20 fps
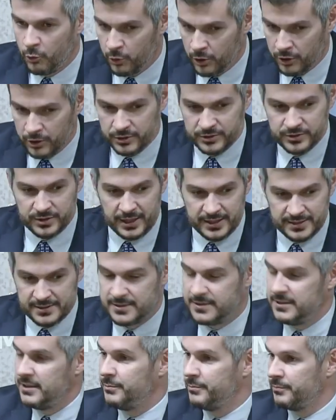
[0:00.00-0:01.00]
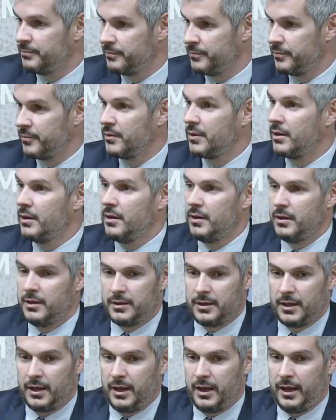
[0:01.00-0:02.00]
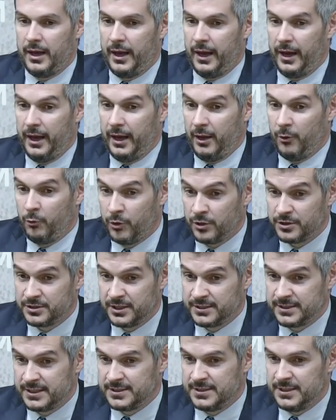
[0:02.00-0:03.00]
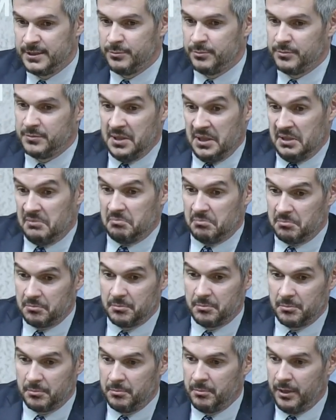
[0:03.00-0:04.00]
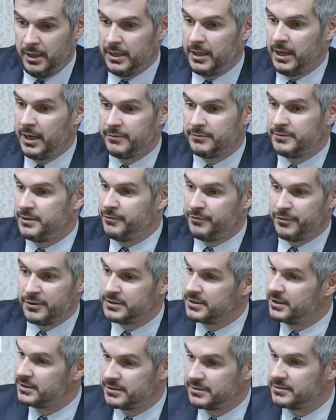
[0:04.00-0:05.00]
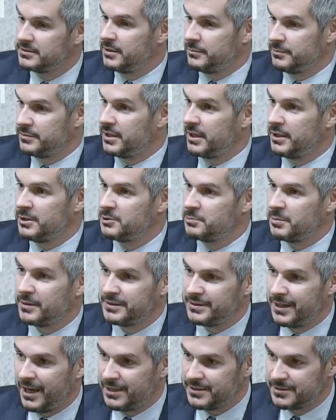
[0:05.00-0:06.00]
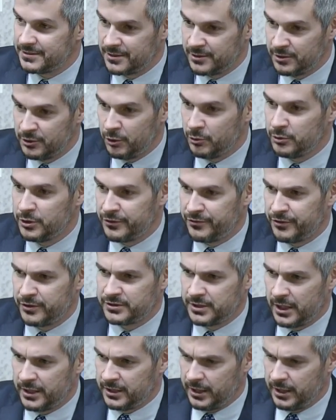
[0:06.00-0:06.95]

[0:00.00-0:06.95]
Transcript: works as a team. Works as a team that may have differences sometimes, but has no difference.